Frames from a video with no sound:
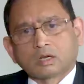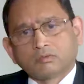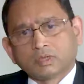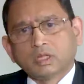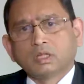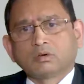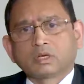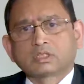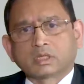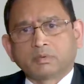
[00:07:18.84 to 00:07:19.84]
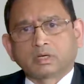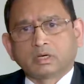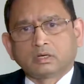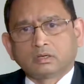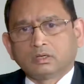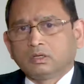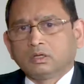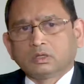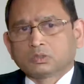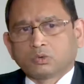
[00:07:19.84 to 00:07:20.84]
within our risk appetite.
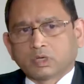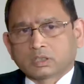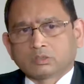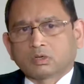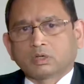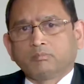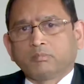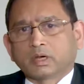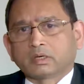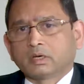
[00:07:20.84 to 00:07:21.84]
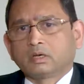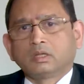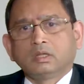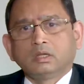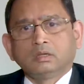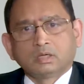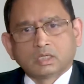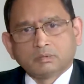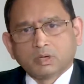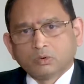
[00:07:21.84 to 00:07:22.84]
So it has not impacted the
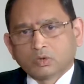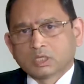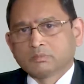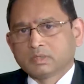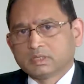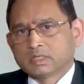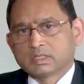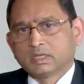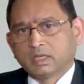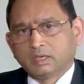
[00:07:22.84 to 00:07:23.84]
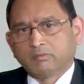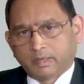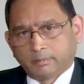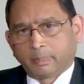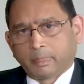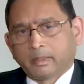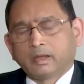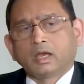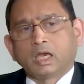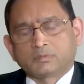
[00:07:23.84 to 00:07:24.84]
SBI UK's business in any way.
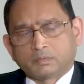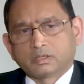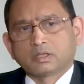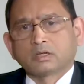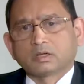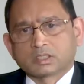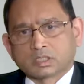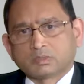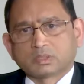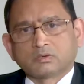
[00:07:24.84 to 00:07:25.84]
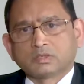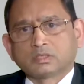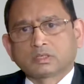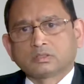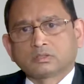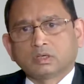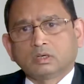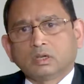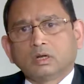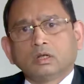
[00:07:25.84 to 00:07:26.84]
As far as the customer service is
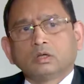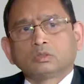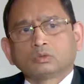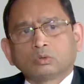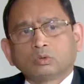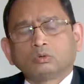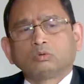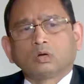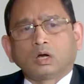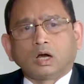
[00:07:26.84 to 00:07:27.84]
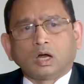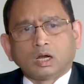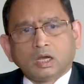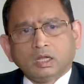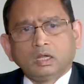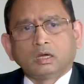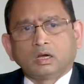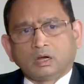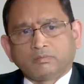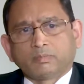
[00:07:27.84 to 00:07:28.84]
concerned, so hardly
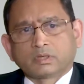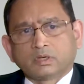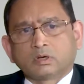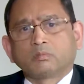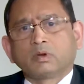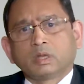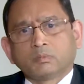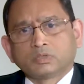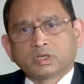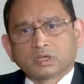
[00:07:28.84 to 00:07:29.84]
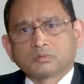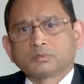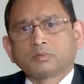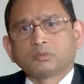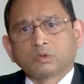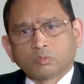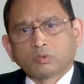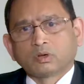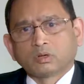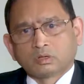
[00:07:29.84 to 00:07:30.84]
0.5% of my deposit comes from
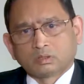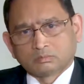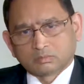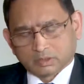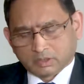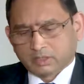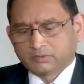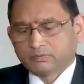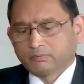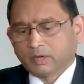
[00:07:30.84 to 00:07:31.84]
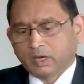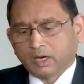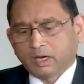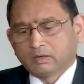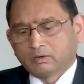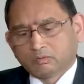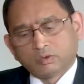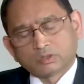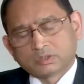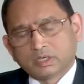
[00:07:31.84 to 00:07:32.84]
European countries, and we
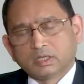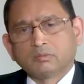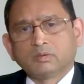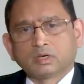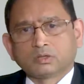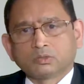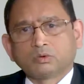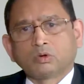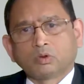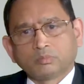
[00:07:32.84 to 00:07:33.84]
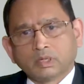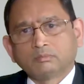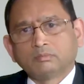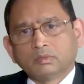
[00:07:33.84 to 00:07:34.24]
have sent them letters to all of them,